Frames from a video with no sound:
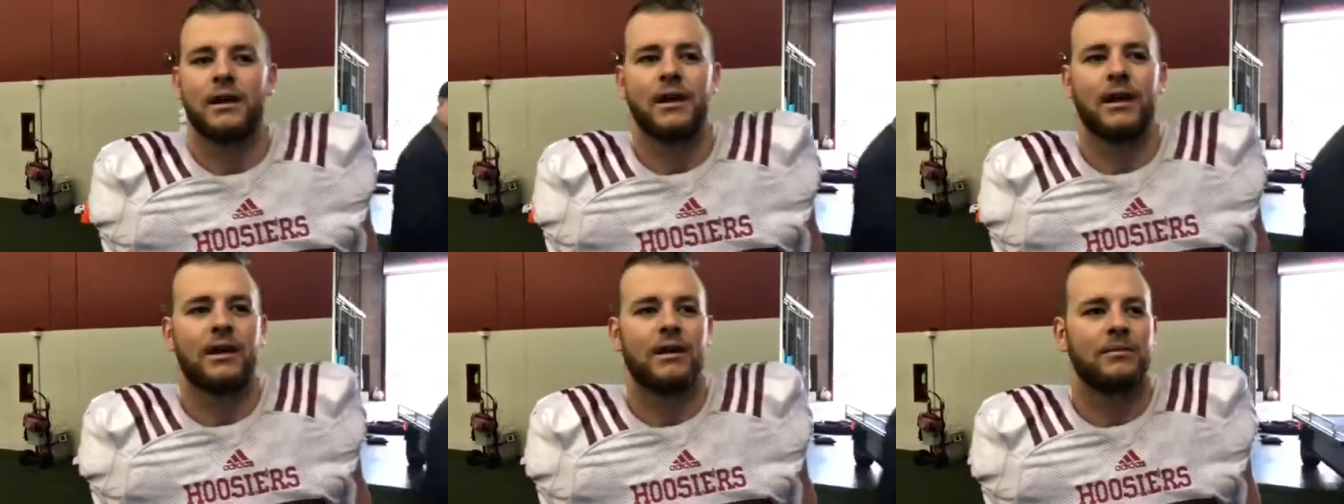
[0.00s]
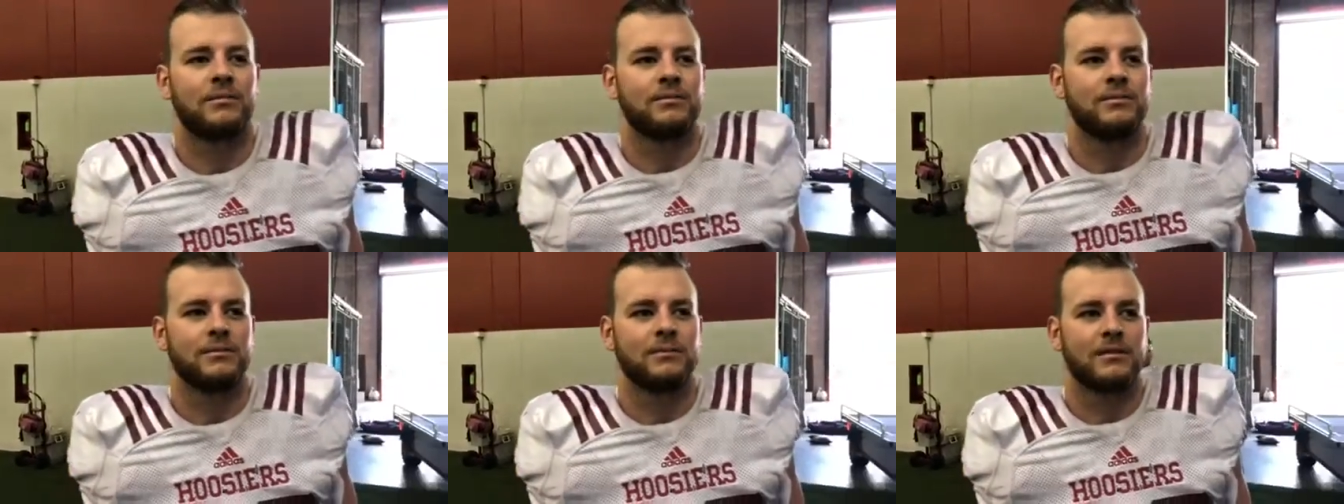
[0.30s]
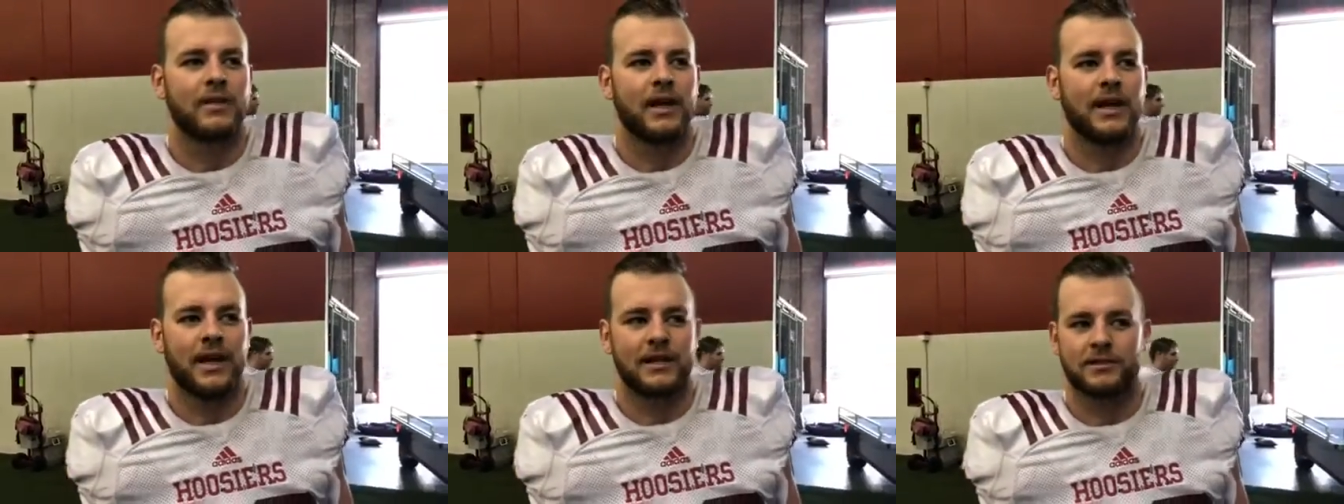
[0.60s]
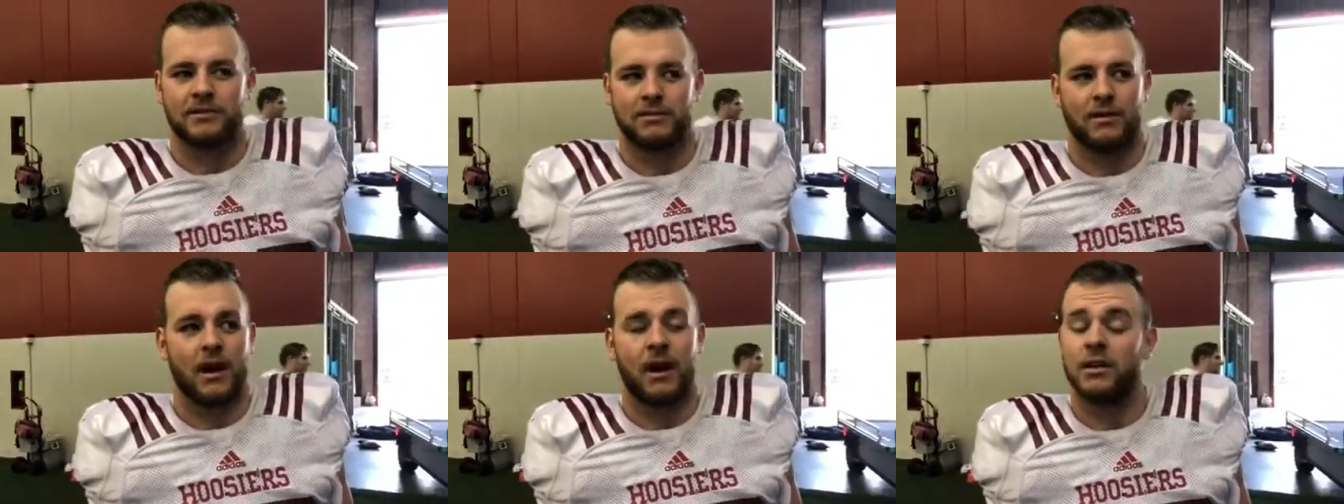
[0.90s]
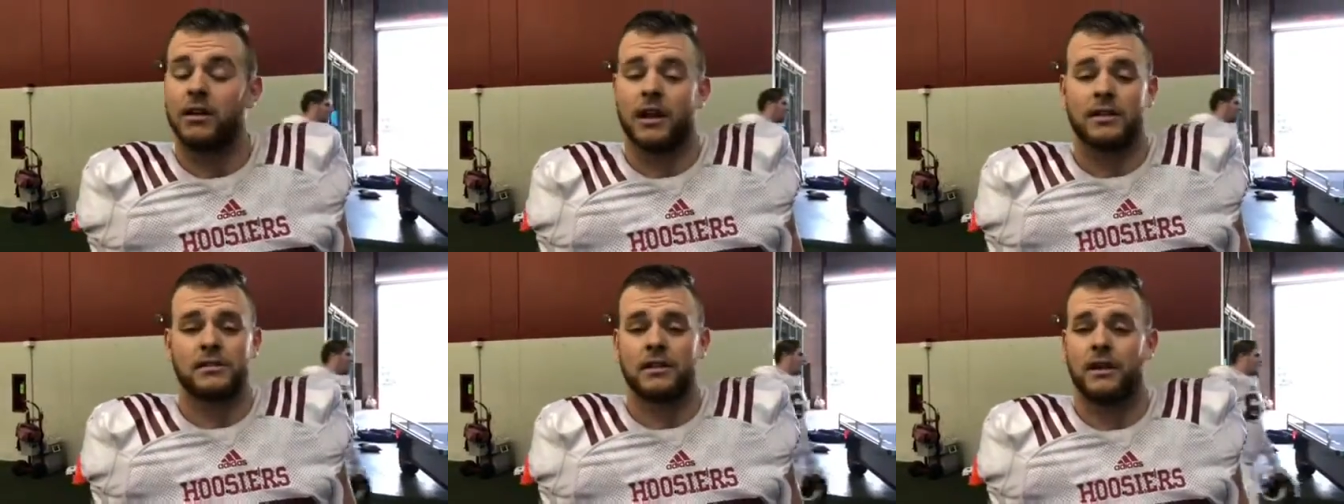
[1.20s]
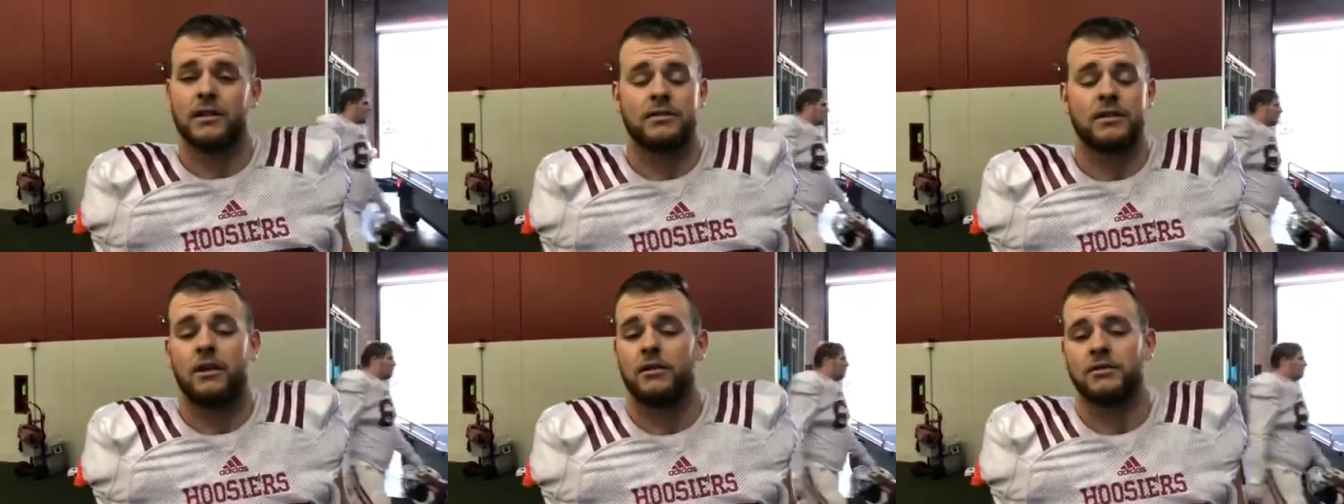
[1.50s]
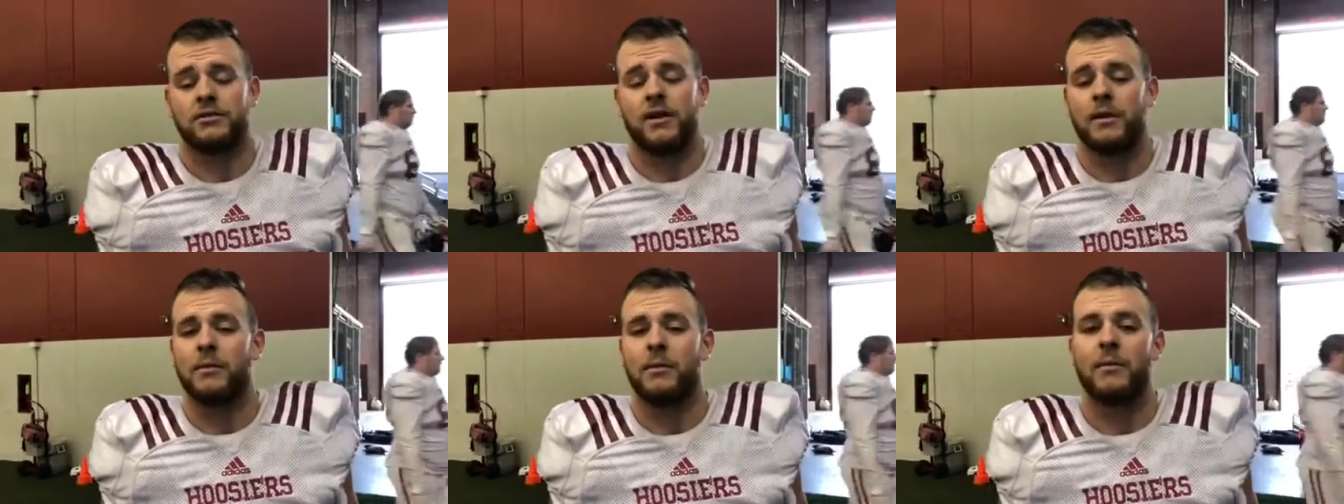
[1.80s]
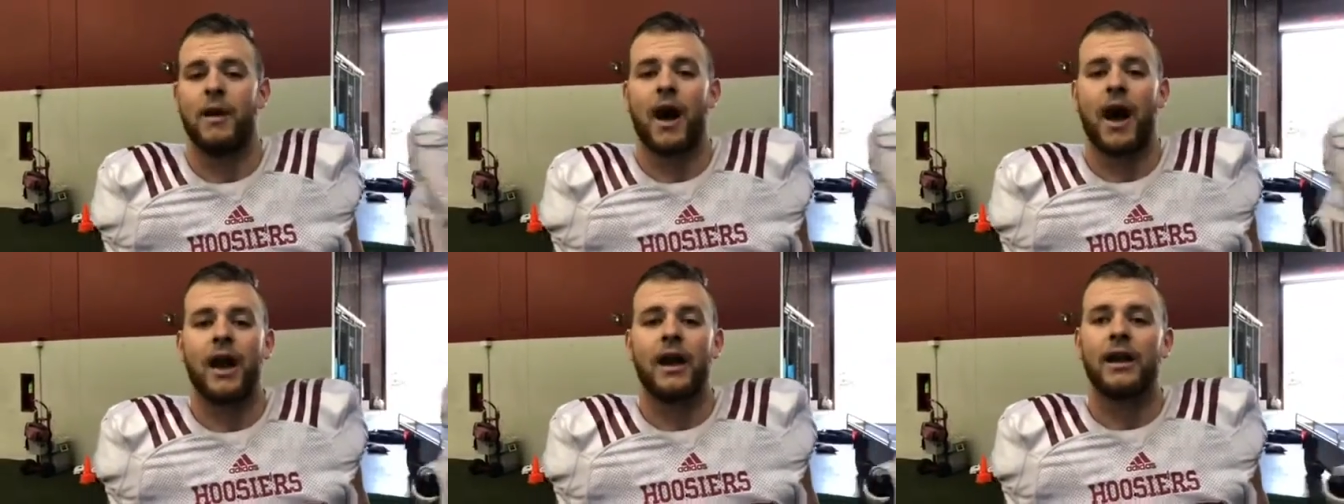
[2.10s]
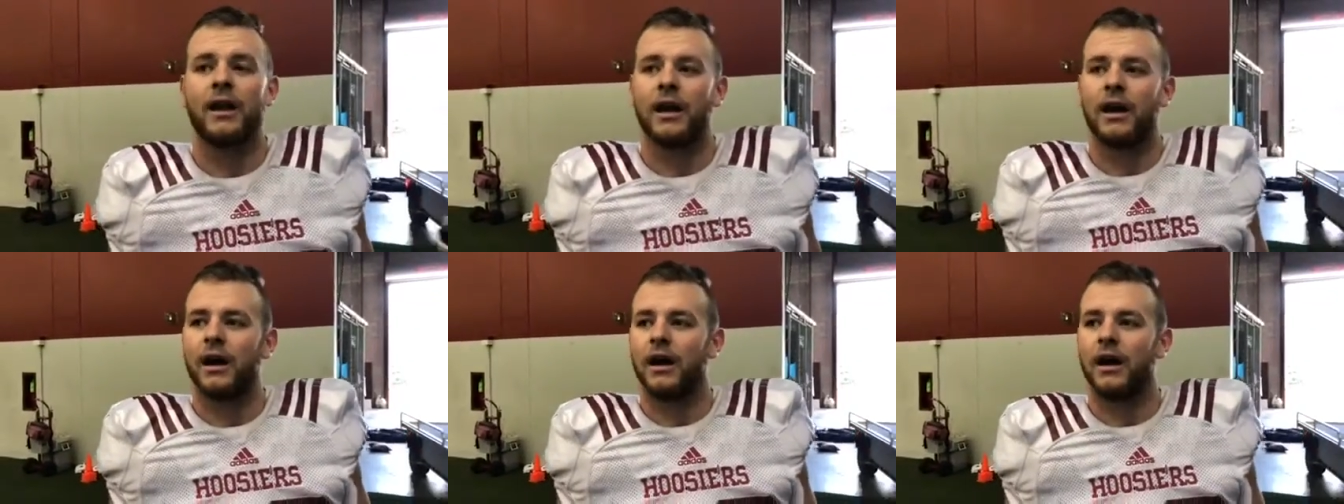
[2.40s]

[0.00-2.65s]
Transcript: Um, and that's on, uh, that's it's no one's fault but mine.